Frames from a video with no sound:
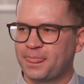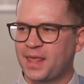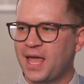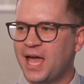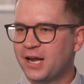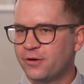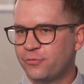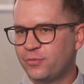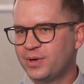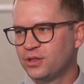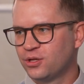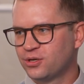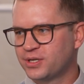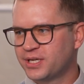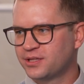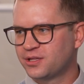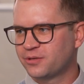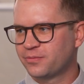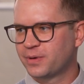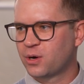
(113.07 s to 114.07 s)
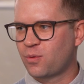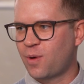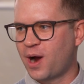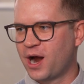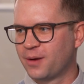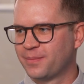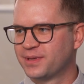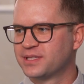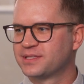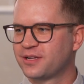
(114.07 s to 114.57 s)
And if we look at the
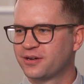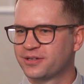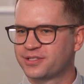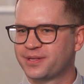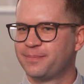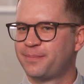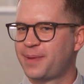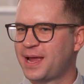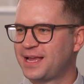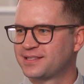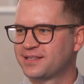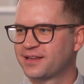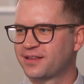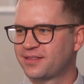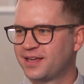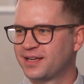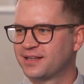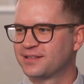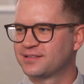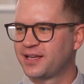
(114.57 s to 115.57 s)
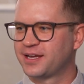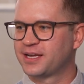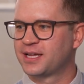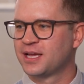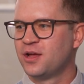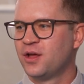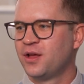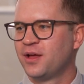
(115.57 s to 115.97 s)
requirements, there are some basic things like